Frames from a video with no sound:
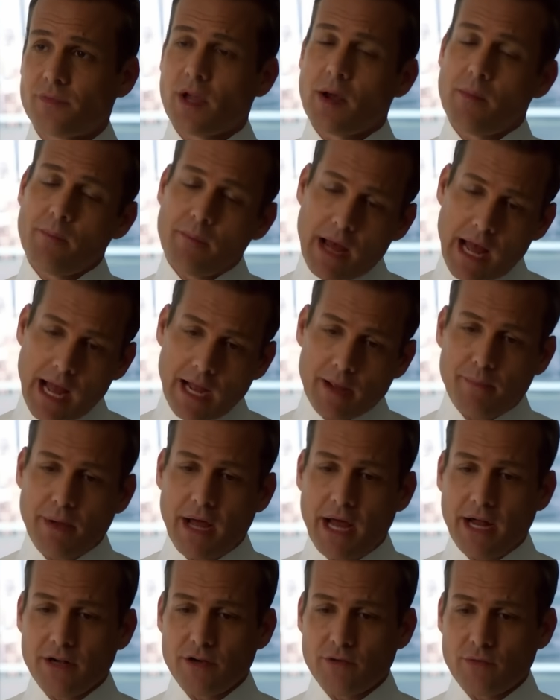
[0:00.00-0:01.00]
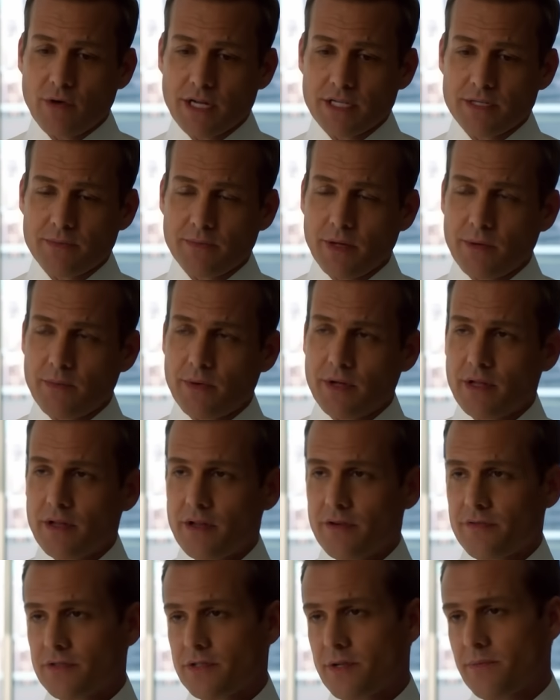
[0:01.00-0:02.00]
Come back, pad your resume while you
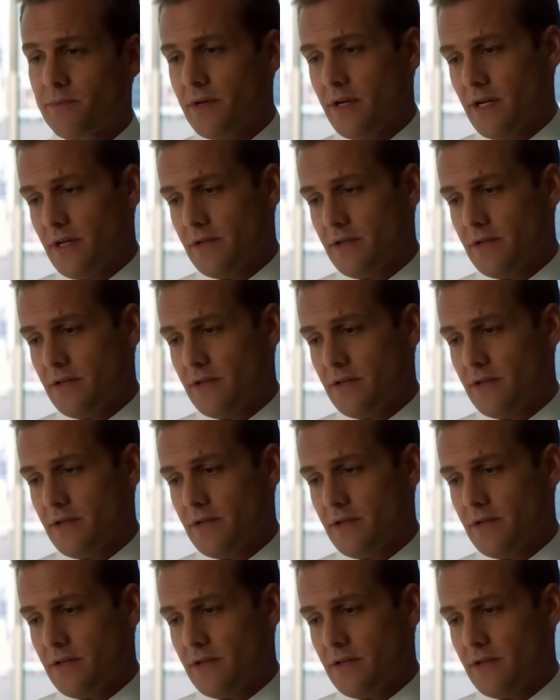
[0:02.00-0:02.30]
look for something